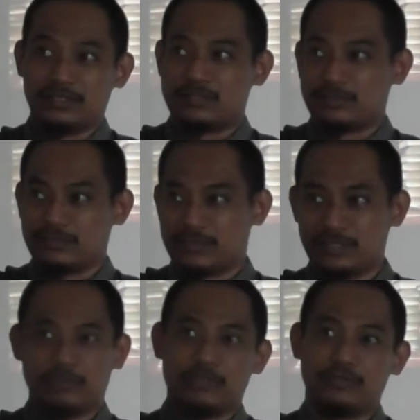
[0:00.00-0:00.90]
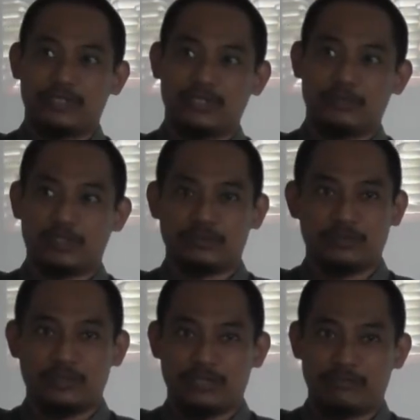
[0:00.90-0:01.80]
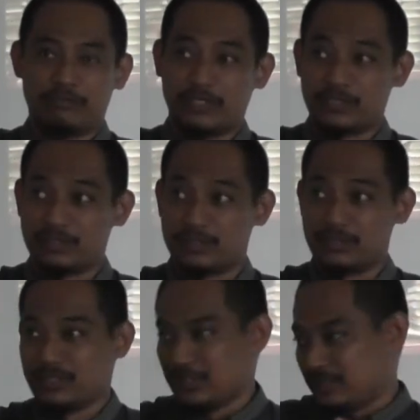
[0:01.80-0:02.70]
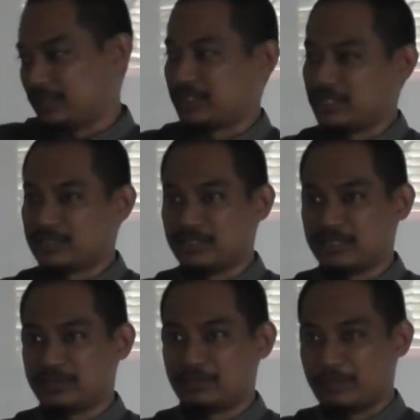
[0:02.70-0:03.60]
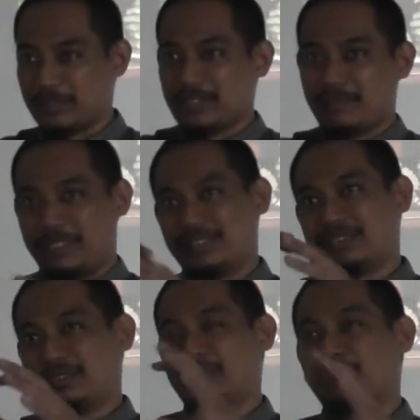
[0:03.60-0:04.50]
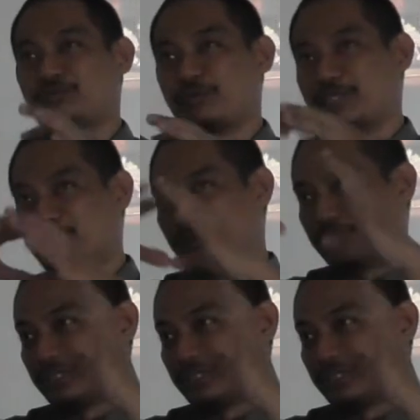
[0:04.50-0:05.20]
He say we don't ready because we don't have infrastructure. This guy says, meaning you formulate your own